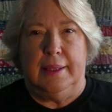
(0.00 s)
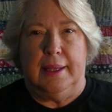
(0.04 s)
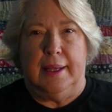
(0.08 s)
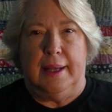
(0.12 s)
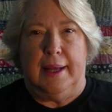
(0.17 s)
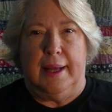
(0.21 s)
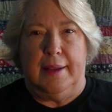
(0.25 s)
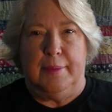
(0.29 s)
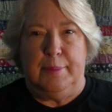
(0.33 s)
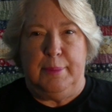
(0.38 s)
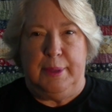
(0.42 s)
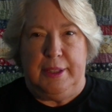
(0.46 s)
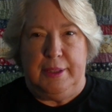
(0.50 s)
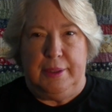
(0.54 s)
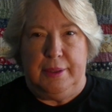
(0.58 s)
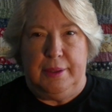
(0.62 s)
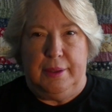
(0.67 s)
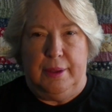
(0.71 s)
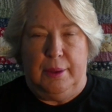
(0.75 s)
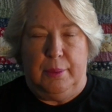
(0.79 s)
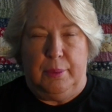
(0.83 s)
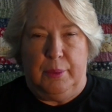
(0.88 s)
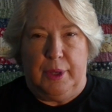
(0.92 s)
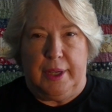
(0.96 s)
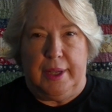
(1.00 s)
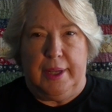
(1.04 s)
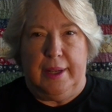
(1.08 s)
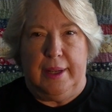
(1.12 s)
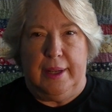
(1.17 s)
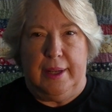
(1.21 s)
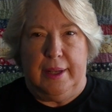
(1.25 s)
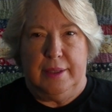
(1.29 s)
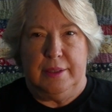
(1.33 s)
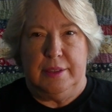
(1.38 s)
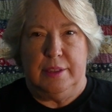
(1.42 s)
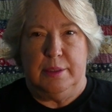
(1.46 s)
I've been working
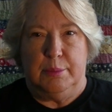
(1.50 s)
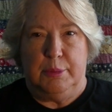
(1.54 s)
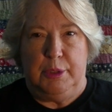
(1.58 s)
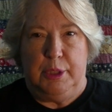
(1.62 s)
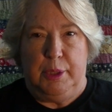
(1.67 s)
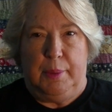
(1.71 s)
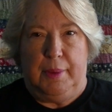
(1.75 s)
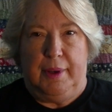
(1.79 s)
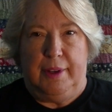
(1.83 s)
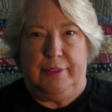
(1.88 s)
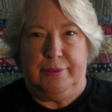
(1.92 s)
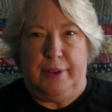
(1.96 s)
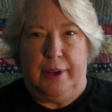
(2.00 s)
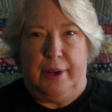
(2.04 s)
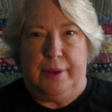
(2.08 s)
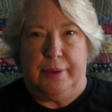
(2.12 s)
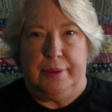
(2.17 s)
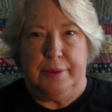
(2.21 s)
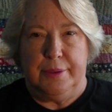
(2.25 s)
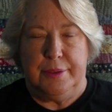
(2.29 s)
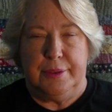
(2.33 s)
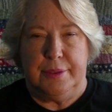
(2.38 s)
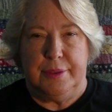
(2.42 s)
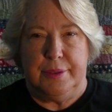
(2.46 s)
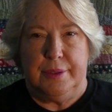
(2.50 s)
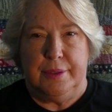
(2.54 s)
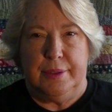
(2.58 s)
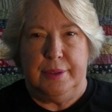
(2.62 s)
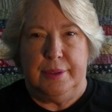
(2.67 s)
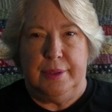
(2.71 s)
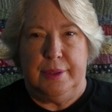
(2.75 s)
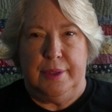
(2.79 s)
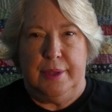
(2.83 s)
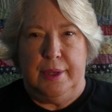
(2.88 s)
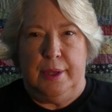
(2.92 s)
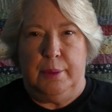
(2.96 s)
on some UFOs,
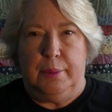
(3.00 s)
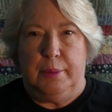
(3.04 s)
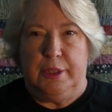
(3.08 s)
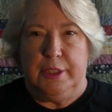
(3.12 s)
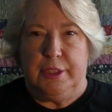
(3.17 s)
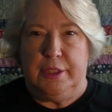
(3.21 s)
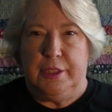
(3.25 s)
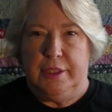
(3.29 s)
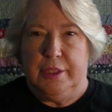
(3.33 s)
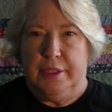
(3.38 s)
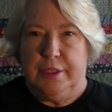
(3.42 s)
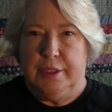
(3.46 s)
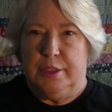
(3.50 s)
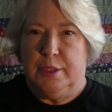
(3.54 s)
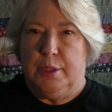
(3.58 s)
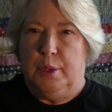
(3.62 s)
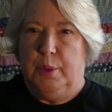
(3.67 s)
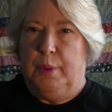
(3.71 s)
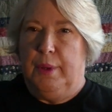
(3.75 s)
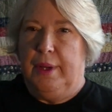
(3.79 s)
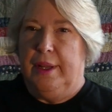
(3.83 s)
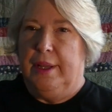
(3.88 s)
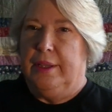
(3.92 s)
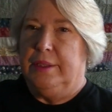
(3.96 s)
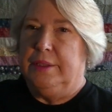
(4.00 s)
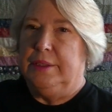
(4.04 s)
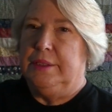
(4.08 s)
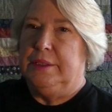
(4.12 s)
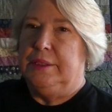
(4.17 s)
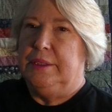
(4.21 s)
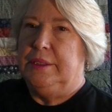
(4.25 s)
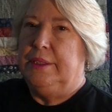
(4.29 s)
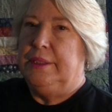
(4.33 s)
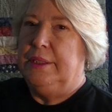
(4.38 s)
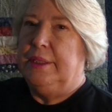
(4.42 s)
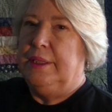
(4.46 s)
which this quilt,
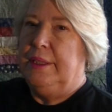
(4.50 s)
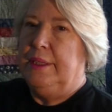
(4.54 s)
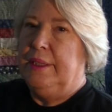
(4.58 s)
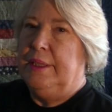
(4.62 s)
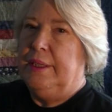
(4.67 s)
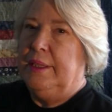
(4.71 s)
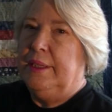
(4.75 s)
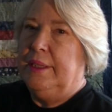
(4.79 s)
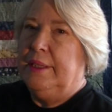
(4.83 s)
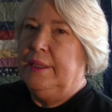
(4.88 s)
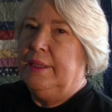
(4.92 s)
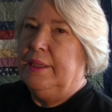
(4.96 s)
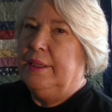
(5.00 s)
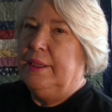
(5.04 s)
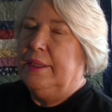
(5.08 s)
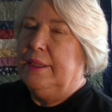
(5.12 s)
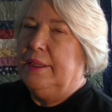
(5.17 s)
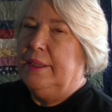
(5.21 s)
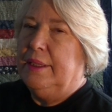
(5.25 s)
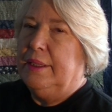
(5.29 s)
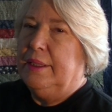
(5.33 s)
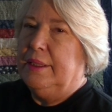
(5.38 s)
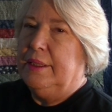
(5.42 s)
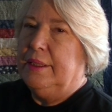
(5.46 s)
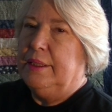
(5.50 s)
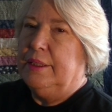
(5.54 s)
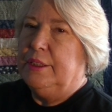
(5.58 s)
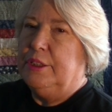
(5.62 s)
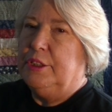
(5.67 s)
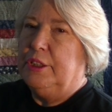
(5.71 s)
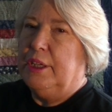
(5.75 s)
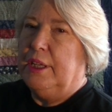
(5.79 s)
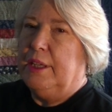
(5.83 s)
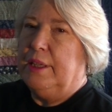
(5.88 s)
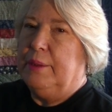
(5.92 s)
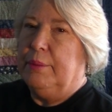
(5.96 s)
little
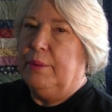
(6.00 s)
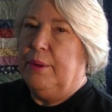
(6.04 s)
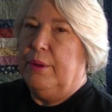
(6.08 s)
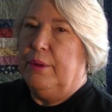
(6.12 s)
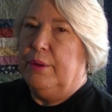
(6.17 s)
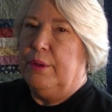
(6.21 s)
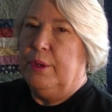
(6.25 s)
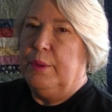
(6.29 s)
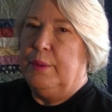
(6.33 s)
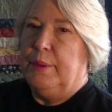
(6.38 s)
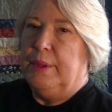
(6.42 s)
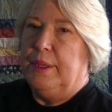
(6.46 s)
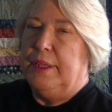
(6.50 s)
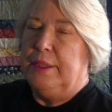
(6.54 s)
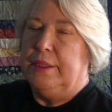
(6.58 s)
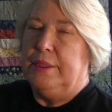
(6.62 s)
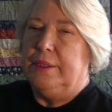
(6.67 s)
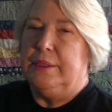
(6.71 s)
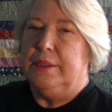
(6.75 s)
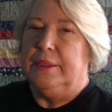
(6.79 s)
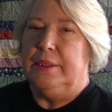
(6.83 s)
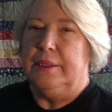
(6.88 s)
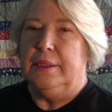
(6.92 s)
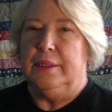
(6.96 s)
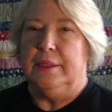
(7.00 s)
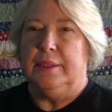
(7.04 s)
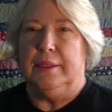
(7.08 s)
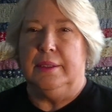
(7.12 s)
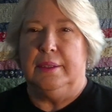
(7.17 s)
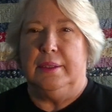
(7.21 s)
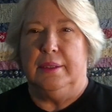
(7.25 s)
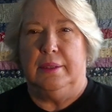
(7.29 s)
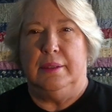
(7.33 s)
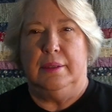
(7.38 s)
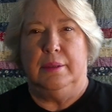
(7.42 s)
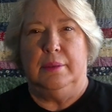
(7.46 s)
jelly roll quilt,
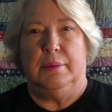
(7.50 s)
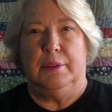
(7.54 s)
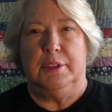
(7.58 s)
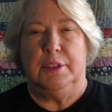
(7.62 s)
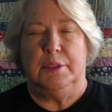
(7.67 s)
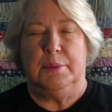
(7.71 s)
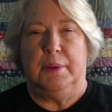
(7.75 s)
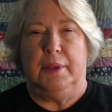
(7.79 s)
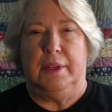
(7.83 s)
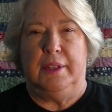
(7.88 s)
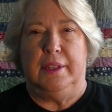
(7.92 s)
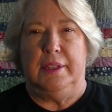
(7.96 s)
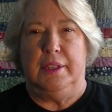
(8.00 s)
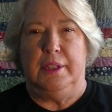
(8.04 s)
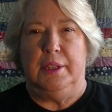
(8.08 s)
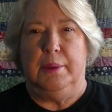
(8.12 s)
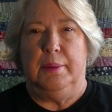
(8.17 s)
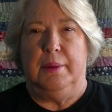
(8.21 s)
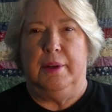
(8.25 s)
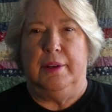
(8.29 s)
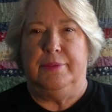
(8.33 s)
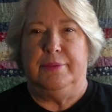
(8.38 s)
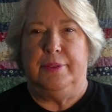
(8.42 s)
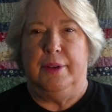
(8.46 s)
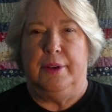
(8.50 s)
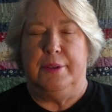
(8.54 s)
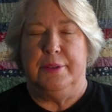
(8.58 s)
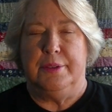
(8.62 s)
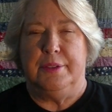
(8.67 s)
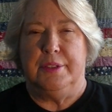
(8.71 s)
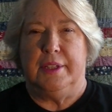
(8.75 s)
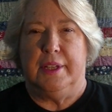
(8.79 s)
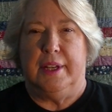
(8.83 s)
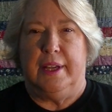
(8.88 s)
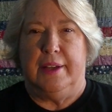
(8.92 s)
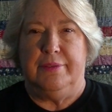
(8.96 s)
was one of the UFOs
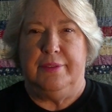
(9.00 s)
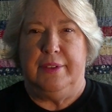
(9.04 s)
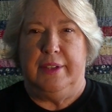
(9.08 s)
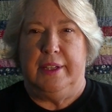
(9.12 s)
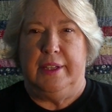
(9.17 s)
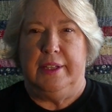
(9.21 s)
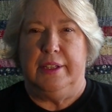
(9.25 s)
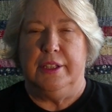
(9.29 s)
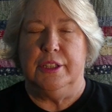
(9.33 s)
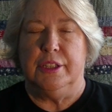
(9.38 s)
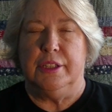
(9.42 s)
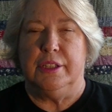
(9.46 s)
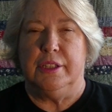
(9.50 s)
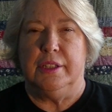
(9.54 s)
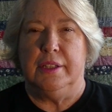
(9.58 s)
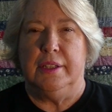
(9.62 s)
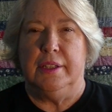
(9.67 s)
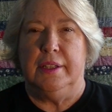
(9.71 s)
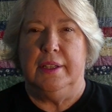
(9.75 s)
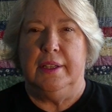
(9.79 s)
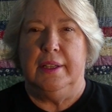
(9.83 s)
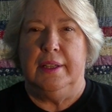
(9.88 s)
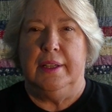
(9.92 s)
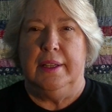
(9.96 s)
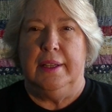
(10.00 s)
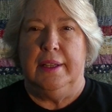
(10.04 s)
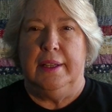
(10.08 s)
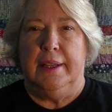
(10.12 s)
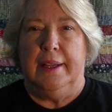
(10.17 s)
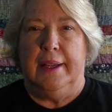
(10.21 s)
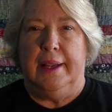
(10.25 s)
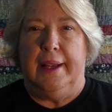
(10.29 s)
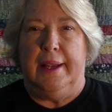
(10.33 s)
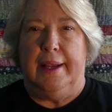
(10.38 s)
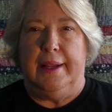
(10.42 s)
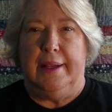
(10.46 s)
that I finished.
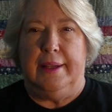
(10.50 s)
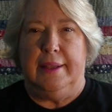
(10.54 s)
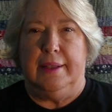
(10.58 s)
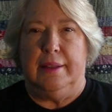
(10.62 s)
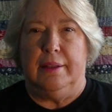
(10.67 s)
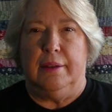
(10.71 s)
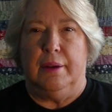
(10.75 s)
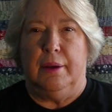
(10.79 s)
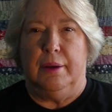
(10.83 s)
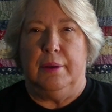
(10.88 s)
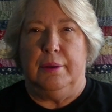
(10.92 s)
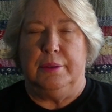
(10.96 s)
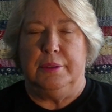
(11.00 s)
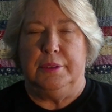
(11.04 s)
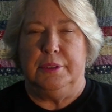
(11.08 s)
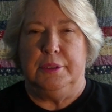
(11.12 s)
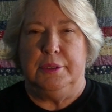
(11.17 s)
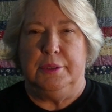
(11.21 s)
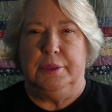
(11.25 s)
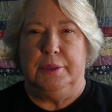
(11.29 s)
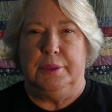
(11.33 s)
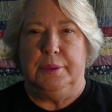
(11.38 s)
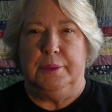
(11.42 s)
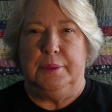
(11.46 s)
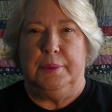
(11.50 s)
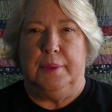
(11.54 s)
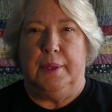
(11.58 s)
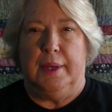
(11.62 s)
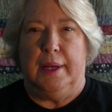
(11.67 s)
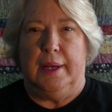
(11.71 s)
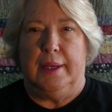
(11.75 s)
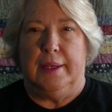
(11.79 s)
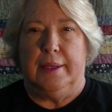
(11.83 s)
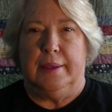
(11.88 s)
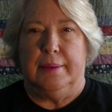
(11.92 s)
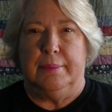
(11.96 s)
And it'll go to
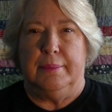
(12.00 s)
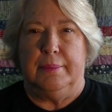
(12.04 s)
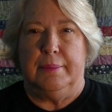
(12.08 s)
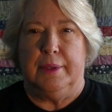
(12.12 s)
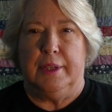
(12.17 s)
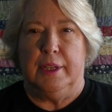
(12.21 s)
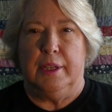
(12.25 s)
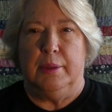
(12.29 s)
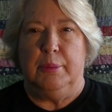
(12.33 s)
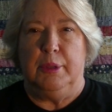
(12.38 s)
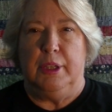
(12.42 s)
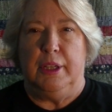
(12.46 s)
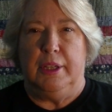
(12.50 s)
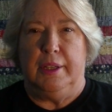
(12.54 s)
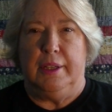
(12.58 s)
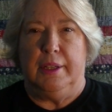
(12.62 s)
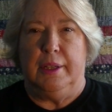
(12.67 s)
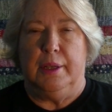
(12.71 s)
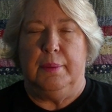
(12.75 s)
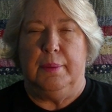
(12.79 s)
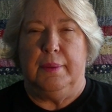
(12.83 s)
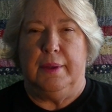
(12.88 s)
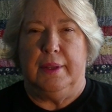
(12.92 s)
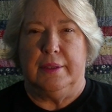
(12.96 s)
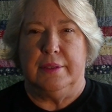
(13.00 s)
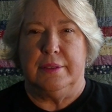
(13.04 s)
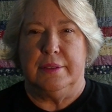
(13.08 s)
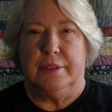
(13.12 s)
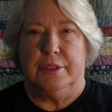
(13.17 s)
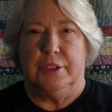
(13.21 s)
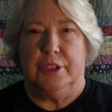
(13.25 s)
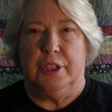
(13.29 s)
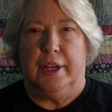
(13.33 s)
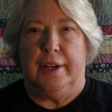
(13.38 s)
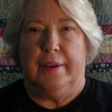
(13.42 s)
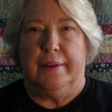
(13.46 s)
Community Quilts, a
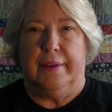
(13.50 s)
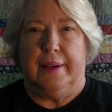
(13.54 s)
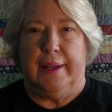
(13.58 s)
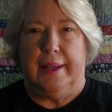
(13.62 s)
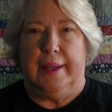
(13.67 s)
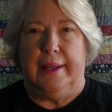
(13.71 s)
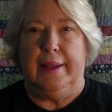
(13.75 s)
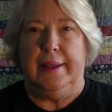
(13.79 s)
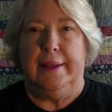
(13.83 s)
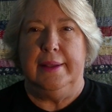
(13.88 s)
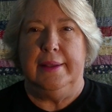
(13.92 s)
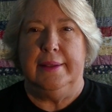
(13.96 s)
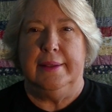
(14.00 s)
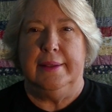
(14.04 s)
charity,